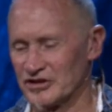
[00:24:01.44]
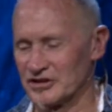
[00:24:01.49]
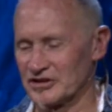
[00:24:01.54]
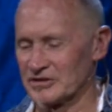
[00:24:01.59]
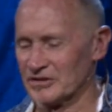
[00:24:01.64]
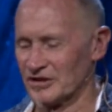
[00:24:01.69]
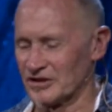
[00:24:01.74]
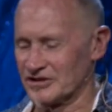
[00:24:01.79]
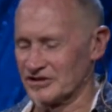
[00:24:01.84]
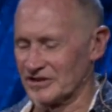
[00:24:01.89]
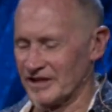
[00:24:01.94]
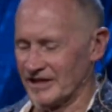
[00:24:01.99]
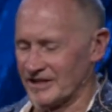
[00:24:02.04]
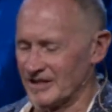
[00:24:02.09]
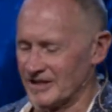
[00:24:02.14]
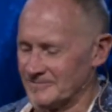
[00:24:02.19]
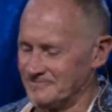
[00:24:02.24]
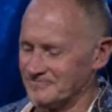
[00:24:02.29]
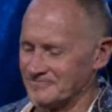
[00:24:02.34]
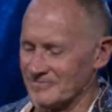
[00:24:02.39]
just looks like
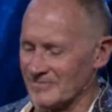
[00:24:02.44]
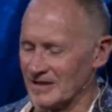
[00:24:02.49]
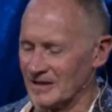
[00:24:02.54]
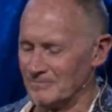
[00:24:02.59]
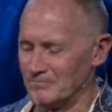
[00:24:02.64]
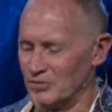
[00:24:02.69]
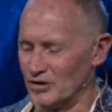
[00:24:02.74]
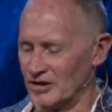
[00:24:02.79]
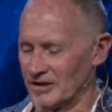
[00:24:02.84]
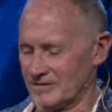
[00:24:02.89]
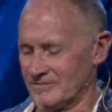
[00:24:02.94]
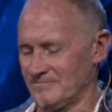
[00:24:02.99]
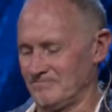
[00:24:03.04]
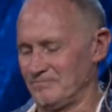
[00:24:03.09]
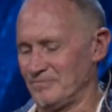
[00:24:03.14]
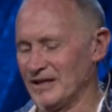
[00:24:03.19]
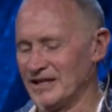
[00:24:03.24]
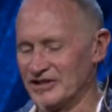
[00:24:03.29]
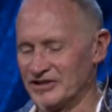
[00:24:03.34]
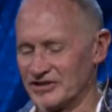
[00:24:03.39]
a
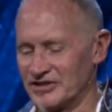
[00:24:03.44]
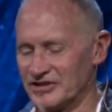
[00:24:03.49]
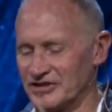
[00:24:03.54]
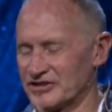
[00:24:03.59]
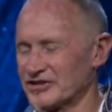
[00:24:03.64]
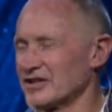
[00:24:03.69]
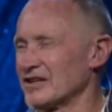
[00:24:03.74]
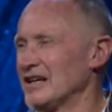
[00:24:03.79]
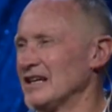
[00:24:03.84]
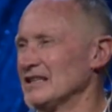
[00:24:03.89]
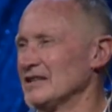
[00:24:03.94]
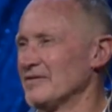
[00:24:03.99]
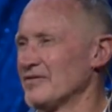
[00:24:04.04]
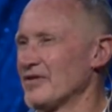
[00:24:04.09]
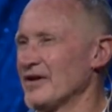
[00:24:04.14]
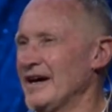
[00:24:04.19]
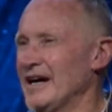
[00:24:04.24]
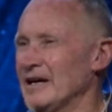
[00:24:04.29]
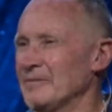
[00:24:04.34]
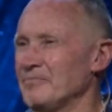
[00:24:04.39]
book, pages, all of
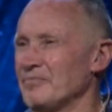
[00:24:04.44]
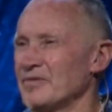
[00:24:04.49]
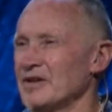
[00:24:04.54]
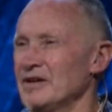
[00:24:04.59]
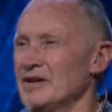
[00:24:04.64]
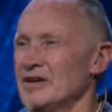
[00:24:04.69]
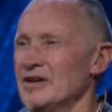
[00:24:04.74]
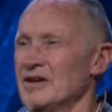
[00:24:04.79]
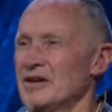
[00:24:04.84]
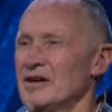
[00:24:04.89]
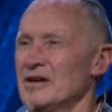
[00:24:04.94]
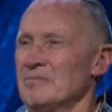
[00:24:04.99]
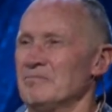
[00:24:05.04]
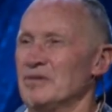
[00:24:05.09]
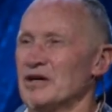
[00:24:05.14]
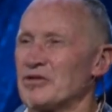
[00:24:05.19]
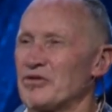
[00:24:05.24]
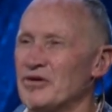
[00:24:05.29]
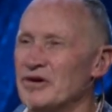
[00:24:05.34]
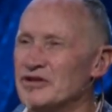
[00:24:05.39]
that.
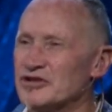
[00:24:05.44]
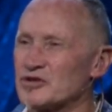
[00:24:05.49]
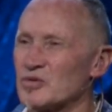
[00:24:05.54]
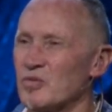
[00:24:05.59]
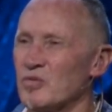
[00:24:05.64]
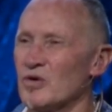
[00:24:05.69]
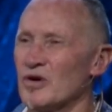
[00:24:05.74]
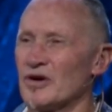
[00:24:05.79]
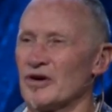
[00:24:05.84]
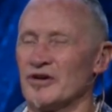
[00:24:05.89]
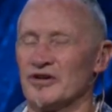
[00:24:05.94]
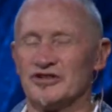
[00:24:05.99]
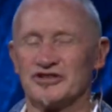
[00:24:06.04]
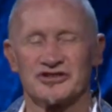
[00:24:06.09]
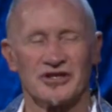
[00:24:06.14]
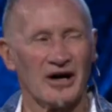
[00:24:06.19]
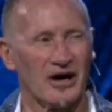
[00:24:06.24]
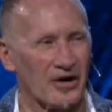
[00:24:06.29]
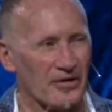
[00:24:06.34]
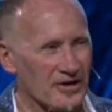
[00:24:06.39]
But these
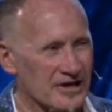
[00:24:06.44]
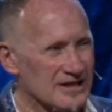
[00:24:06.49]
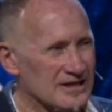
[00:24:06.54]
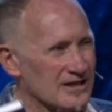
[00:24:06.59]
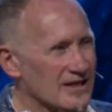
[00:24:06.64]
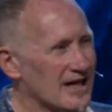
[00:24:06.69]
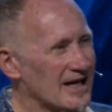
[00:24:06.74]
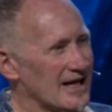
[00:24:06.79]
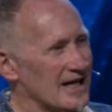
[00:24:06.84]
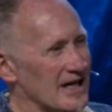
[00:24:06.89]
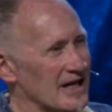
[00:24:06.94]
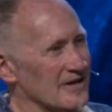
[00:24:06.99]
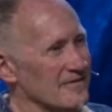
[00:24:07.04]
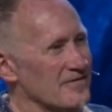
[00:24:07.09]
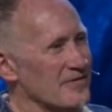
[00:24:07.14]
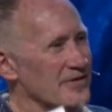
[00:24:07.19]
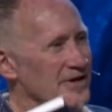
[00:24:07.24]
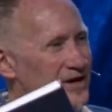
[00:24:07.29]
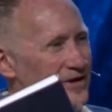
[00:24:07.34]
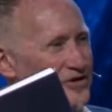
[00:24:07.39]
words are
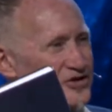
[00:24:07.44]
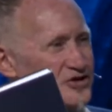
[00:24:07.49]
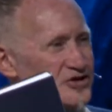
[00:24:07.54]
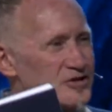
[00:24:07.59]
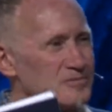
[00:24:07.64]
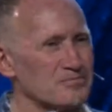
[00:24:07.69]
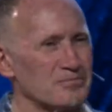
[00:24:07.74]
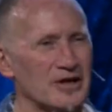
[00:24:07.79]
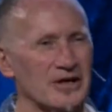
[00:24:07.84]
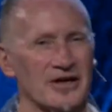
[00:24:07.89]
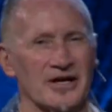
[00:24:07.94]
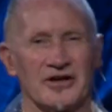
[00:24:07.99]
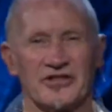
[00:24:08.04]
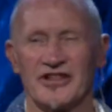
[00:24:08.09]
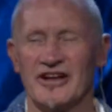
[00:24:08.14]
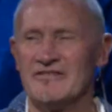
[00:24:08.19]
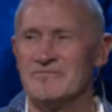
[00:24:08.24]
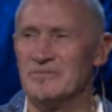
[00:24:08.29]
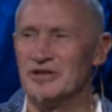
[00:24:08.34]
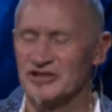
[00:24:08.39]
alive. They're a spirit.
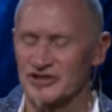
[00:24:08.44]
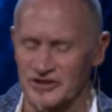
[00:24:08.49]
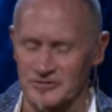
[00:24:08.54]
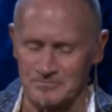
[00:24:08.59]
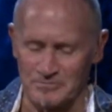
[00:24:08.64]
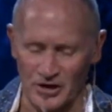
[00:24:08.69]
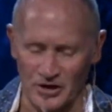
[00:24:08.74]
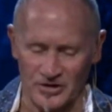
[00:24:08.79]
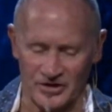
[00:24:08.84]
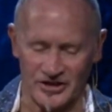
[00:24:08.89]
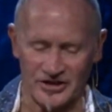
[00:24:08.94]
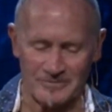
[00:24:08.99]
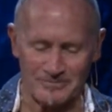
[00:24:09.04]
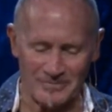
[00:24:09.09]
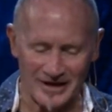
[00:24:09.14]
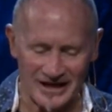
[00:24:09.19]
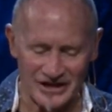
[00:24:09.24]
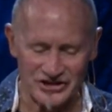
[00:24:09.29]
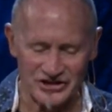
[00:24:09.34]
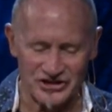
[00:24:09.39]
They've been spoken
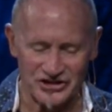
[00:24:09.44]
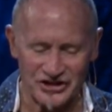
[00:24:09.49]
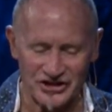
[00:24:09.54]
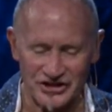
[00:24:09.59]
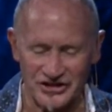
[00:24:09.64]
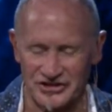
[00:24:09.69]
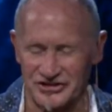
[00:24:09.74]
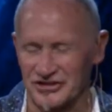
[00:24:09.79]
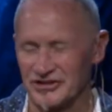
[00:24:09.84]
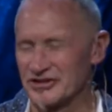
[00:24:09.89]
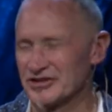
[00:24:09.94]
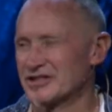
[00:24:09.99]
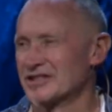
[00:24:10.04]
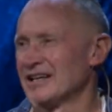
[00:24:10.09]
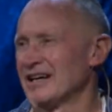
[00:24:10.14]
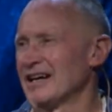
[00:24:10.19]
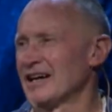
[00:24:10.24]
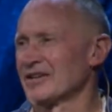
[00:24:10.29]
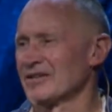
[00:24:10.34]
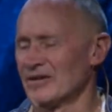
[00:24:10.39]
by Jesus,
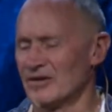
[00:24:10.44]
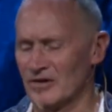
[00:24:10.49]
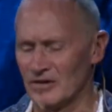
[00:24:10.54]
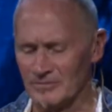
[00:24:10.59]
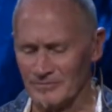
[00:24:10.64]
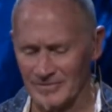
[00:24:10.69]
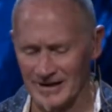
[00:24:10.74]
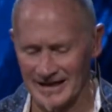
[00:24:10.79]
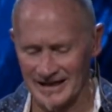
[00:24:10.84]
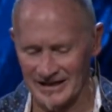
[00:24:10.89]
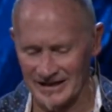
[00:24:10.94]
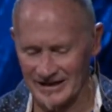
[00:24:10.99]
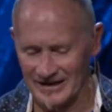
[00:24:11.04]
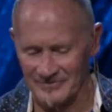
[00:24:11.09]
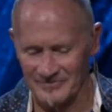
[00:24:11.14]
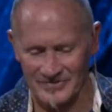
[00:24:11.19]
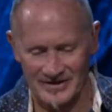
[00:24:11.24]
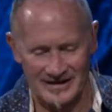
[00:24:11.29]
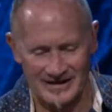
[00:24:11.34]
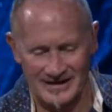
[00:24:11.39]
God Almighty.